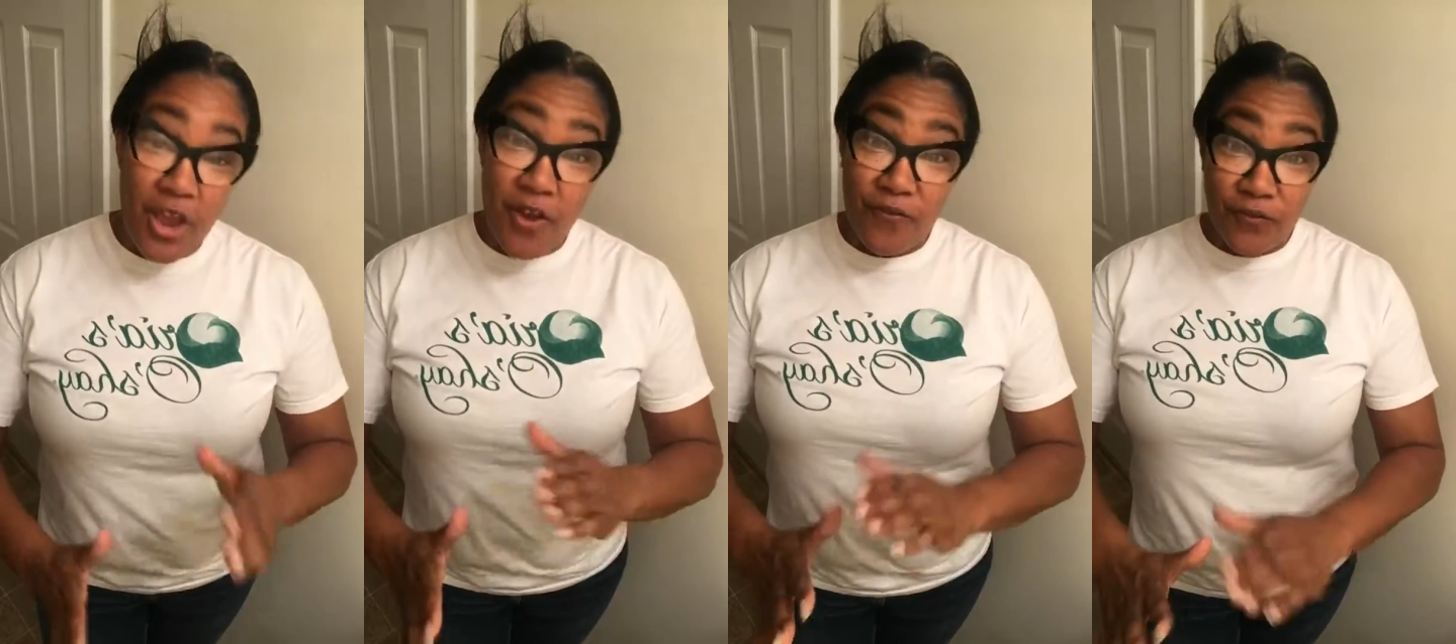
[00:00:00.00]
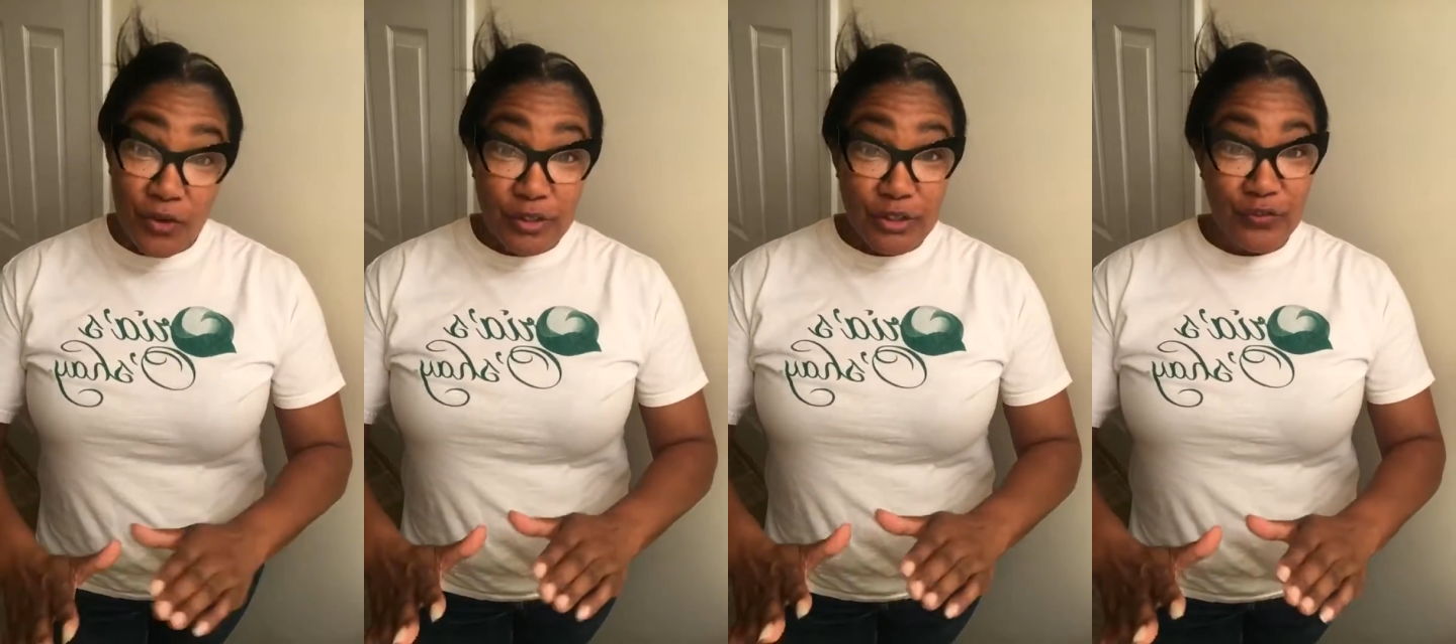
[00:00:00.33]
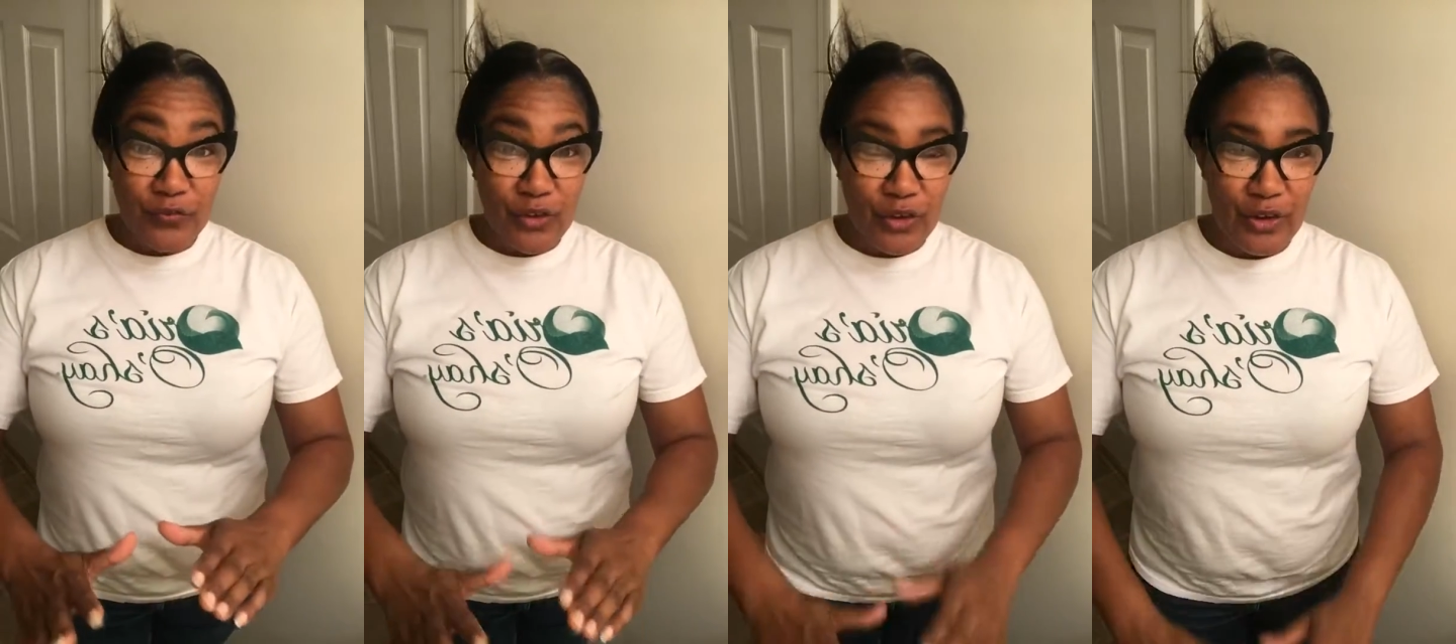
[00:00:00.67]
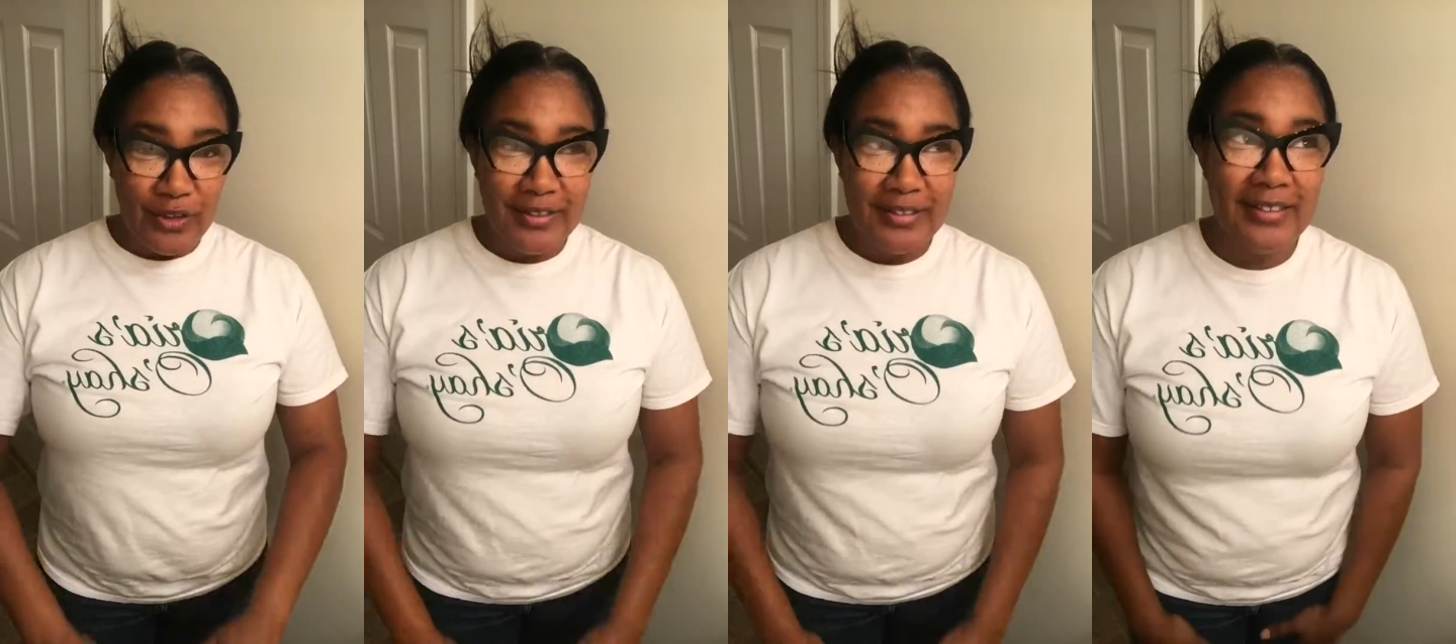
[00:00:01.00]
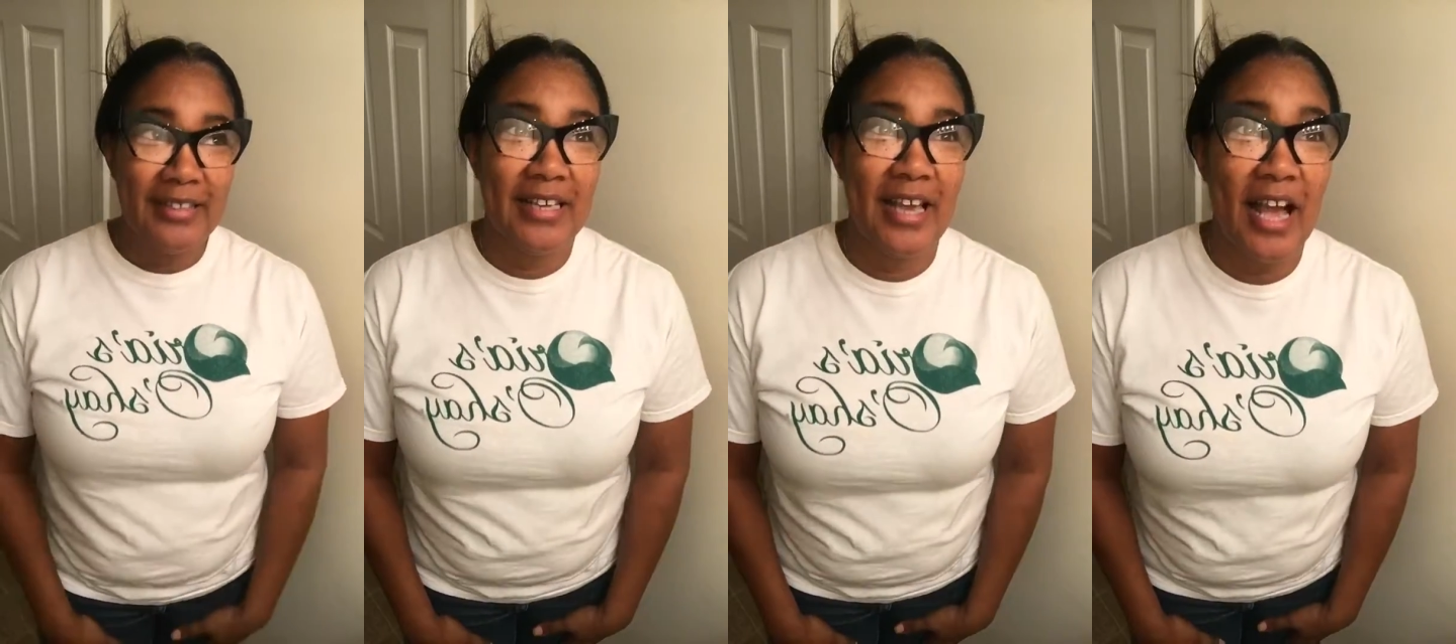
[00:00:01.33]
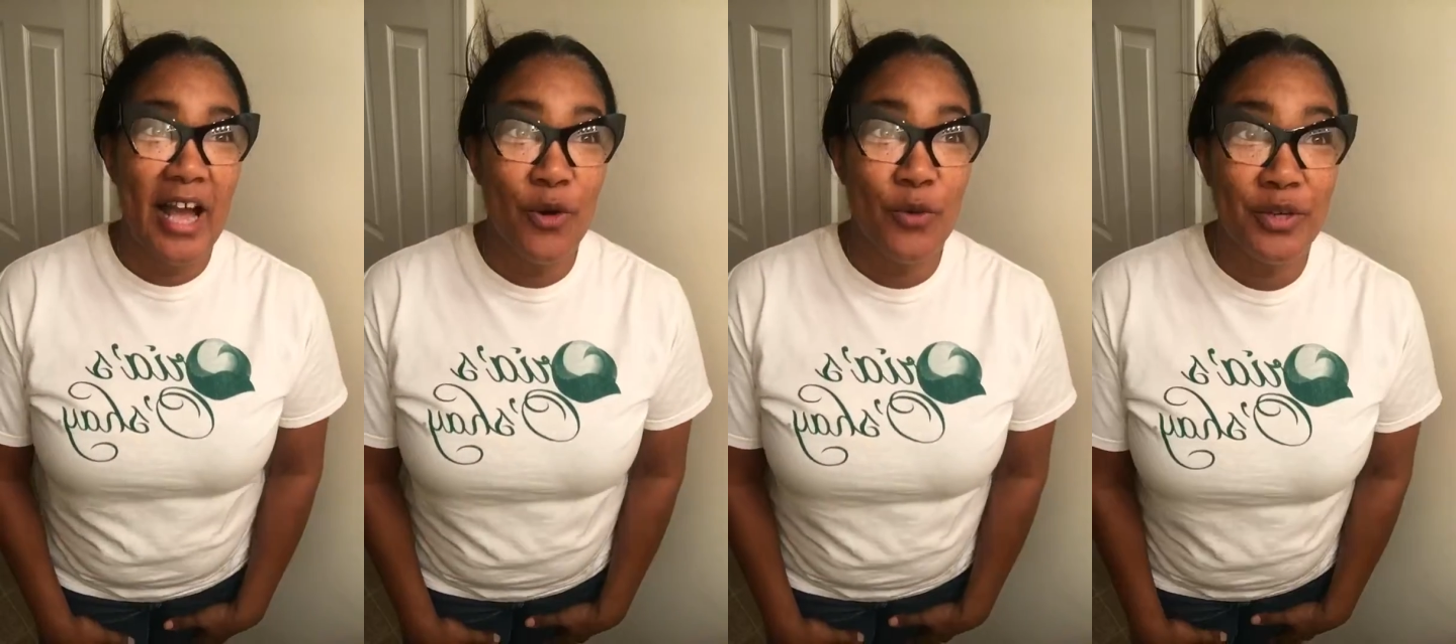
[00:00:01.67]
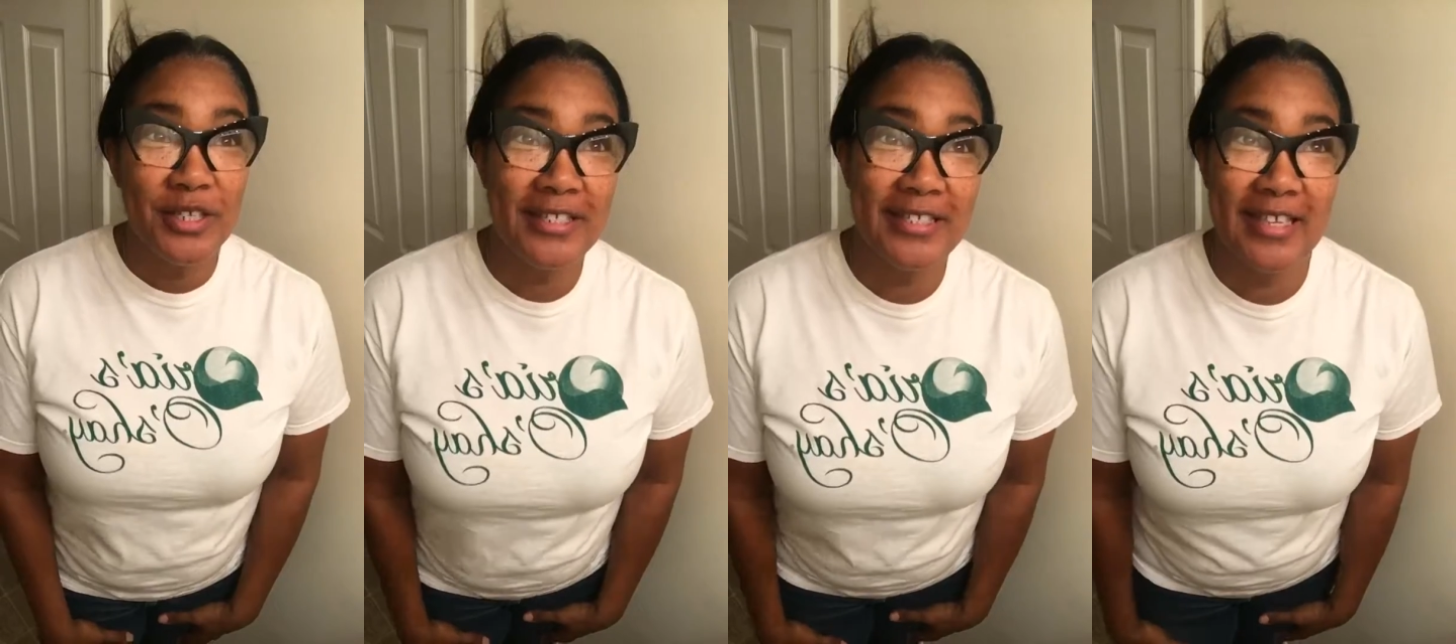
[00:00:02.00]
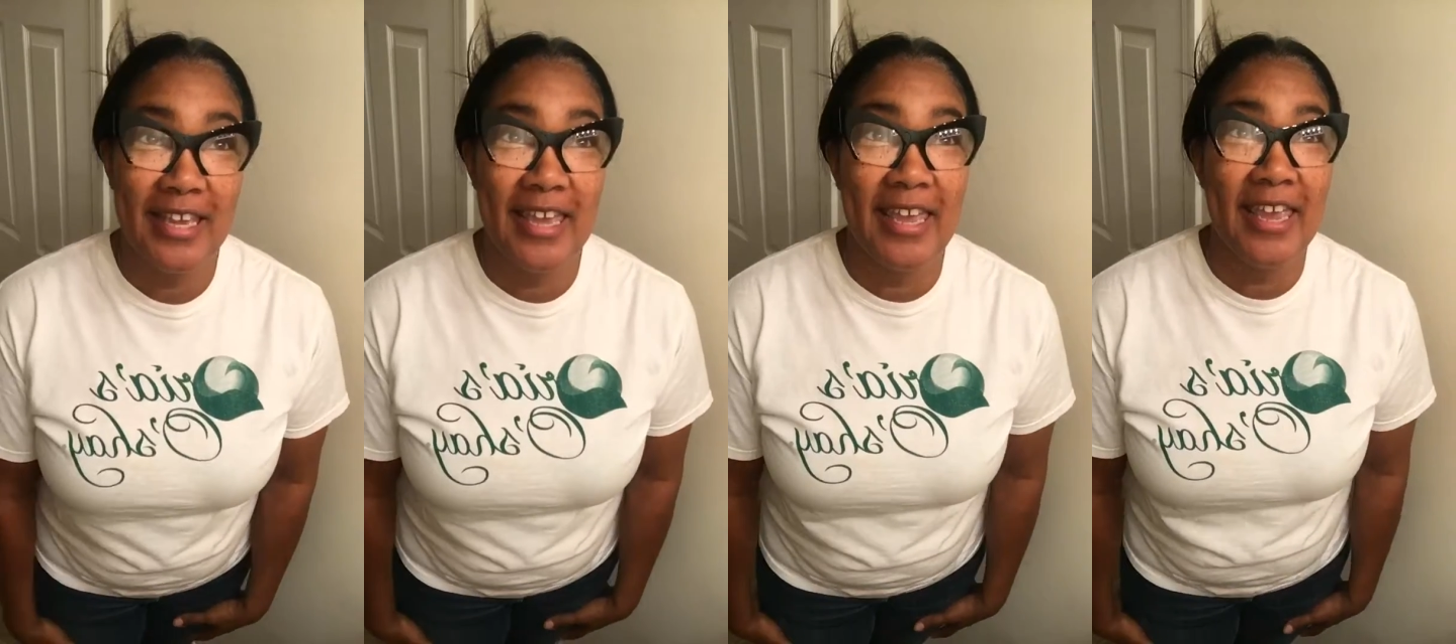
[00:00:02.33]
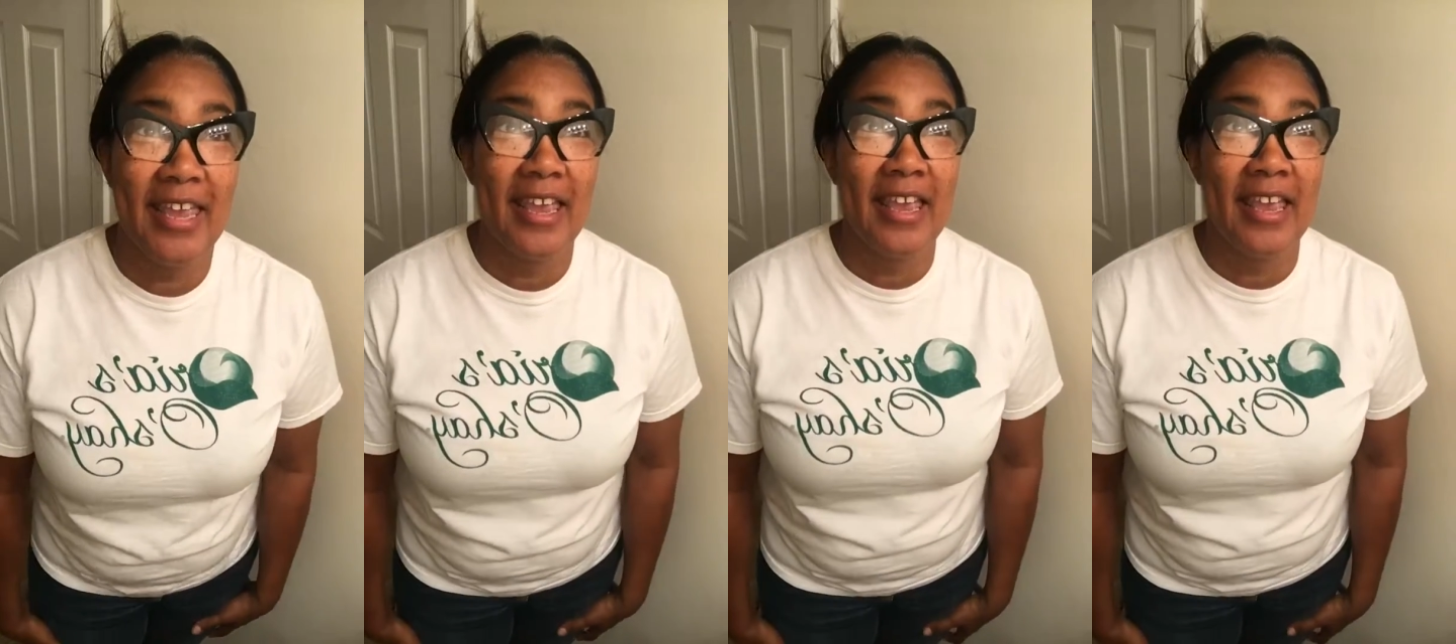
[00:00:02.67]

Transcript: First of all, I want to say